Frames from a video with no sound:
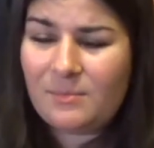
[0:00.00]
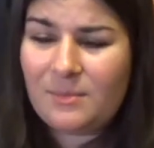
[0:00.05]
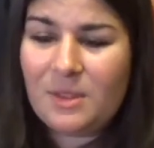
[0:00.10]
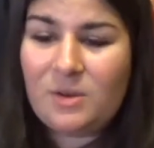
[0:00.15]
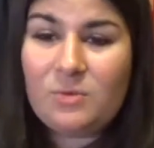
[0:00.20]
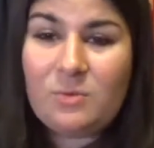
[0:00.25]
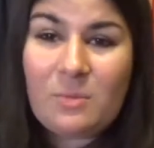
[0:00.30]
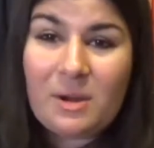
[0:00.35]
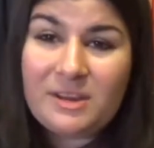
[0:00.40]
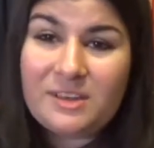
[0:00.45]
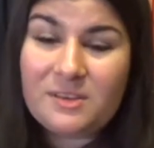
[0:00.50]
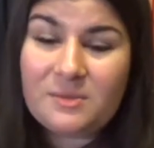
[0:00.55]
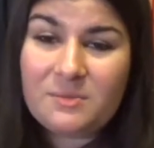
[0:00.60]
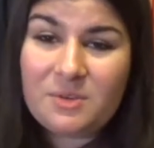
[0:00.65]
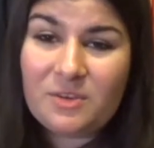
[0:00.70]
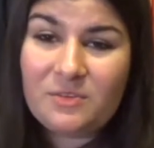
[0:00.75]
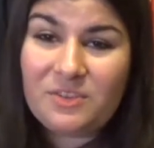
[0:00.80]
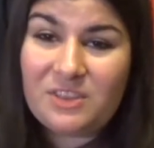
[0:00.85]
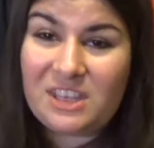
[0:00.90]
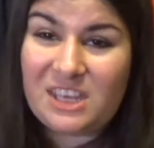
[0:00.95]
It reminded
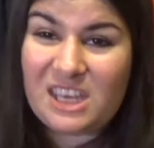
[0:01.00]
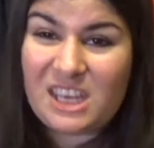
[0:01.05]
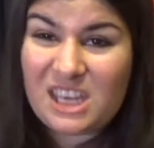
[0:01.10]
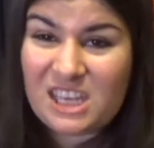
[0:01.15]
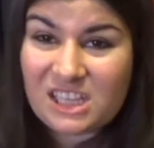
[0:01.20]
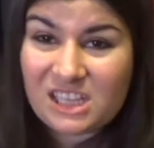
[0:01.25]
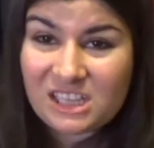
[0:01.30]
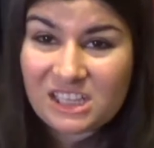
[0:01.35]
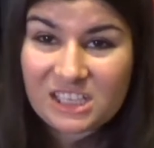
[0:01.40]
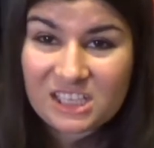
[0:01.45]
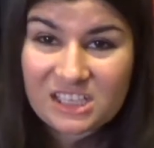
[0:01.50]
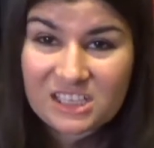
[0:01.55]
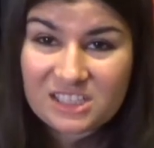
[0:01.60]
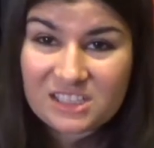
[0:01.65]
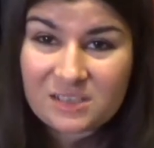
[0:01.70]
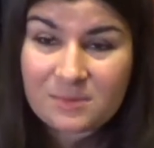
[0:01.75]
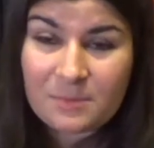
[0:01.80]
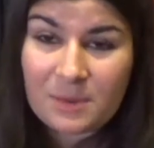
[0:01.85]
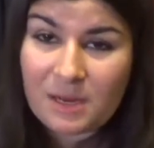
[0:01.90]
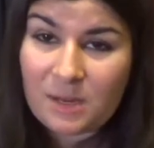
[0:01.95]
me of The
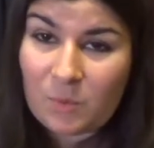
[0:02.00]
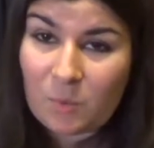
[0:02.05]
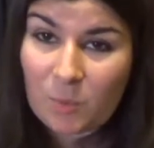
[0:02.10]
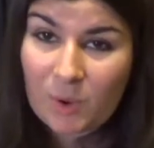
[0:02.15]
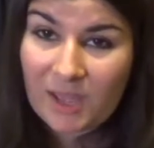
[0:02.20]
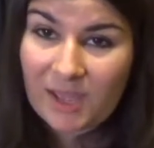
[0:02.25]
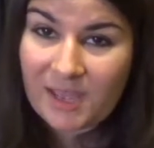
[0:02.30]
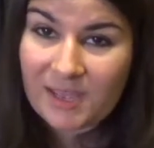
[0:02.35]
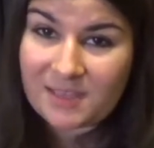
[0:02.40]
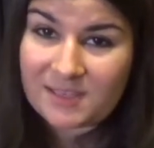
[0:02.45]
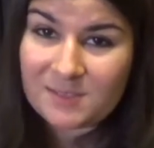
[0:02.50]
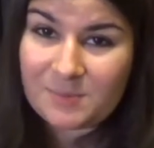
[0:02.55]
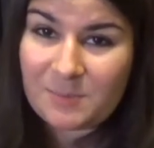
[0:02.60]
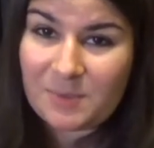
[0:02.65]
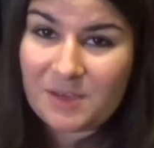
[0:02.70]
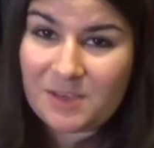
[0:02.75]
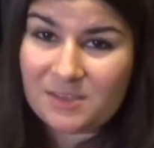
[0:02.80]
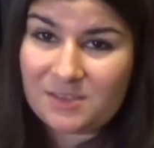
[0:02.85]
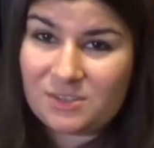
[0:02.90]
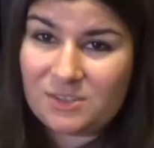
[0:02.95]
Inklings in many ways
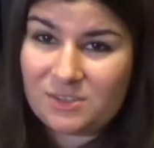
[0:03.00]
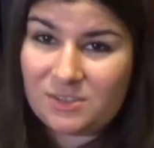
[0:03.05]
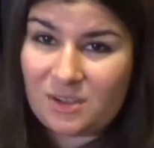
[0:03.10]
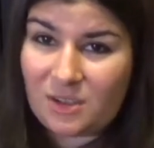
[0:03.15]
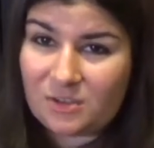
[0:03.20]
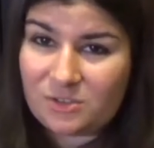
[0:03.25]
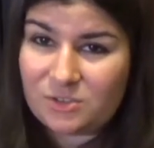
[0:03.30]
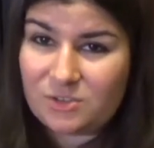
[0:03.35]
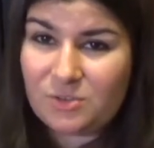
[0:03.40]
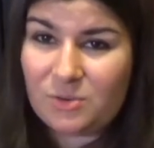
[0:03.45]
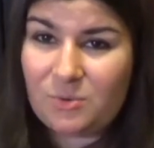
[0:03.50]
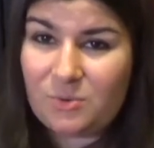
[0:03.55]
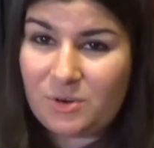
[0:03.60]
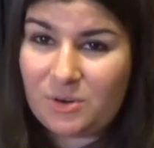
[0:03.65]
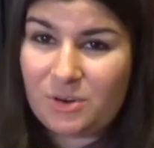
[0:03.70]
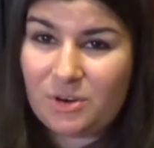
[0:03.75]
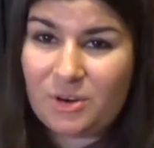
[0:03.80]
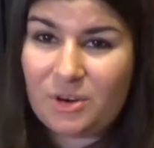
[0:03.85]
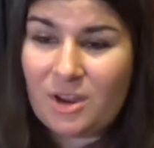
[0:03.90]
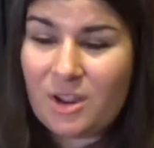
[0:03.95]
because
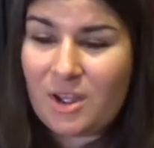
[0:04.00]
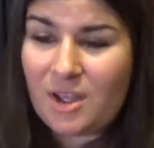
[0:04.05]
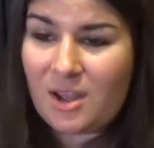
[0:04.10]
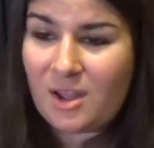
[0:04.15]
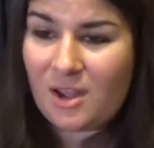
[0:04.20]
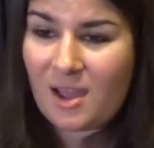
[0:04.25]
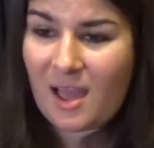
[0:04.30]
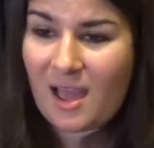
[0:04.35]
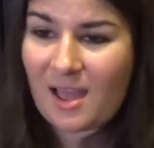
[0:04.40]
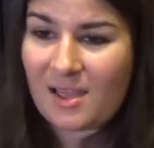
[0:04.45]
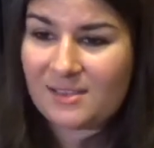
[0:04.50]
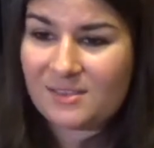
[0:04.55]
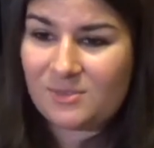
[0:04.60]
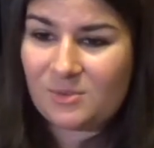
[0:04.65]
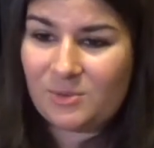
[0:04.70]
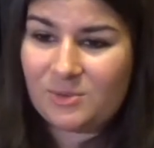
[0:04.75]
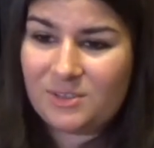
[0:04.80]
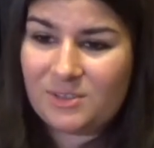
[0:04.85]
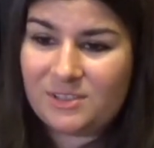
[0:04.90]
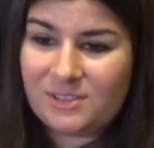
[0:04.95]
Stoner has
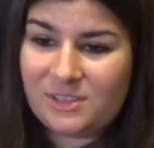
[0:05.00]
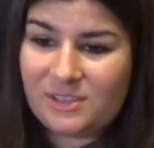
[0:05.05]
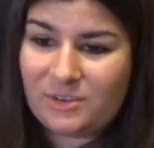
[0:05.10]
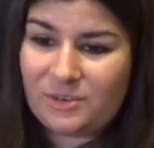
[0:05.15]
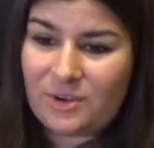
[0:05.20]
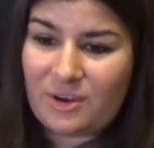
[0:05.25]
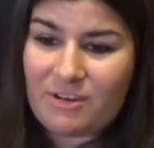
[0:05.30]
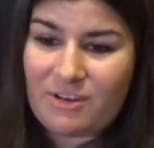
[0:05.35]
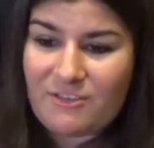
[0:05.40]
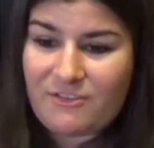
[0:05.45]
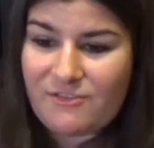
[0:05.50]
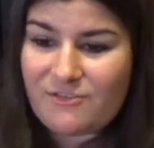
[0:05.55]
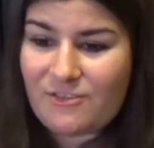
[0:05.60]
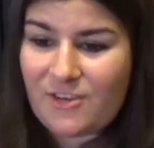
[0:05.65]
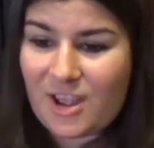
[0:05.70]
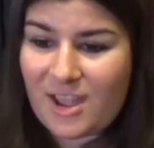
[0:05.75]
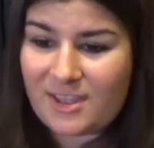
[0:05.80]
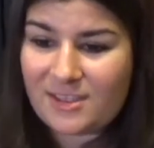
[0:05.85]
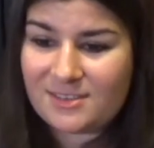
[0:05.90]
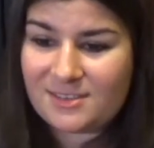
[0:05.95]
all these literary
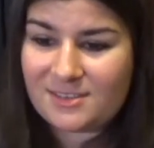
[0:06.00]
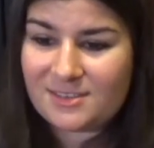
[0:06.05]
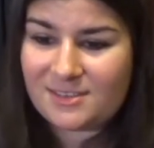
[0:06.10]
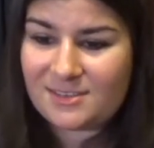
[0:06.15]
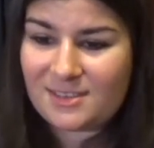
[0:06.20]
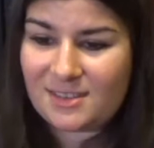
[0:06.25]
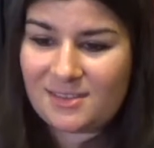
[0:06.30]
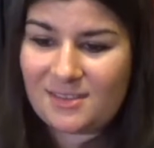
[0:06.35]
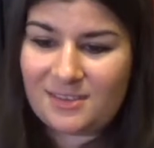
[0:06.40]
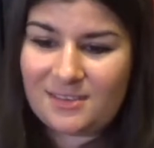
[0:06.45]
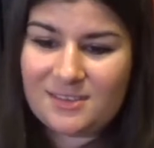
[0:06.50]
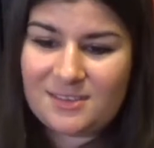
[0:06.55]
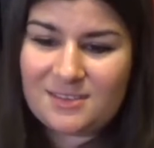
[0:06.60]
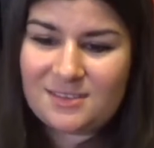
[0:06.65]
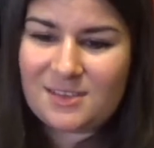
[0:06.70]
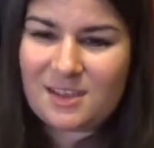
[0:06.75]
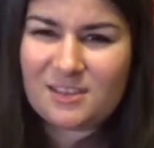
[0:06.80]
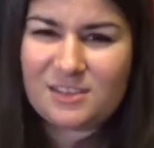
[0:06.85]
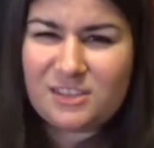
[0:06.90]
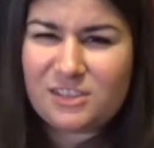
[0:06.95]
friends and they
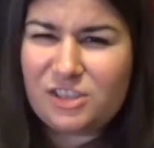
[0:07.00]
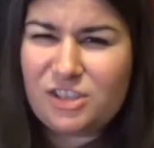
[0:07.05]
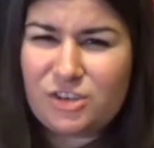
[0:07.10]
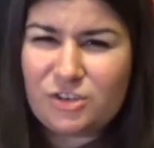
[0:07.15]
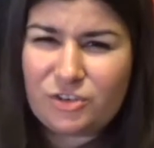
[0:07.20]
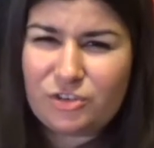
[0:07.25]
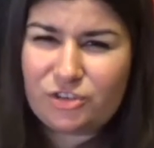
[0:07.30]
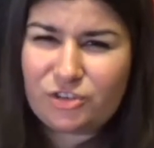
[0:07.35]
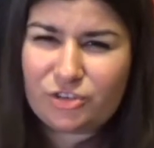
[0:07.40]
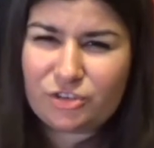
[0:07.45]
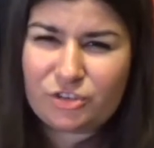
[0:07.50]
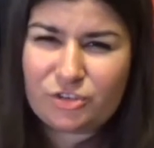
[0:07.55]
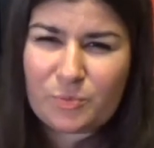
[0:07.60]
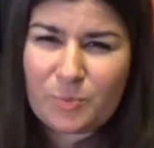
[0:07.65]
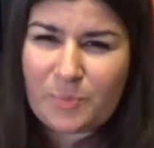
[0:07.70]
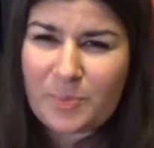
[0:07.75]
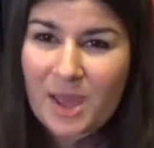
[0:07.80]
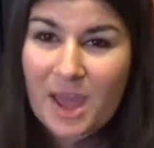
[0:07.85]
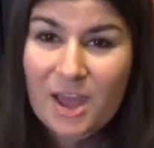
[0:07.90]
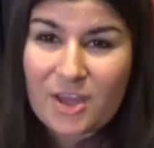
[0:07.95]
discuss literature so
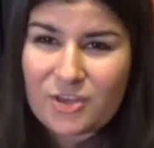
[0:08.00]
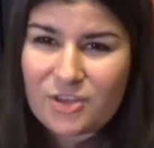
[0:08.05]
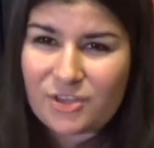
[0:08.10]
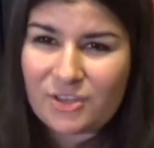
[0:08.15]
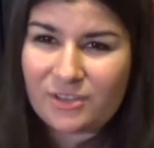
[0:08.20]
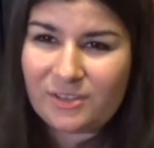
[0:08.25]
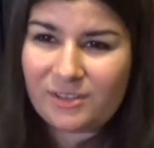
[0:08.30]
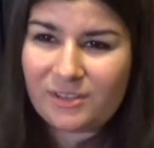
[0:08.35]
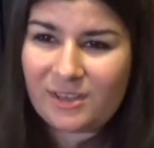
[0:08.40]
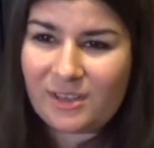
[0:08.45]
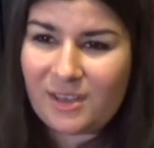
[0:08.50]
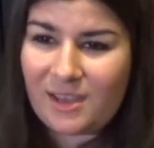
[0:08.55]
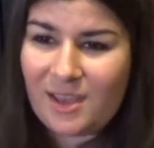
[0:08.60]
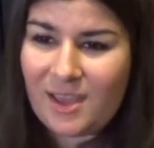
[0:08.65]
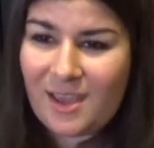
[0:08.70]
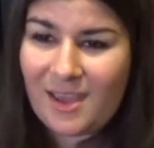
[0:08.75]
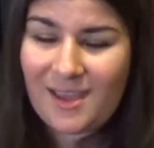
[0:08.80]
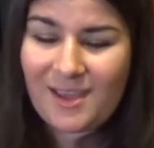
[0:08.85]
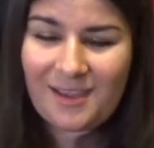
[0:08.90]
passionately.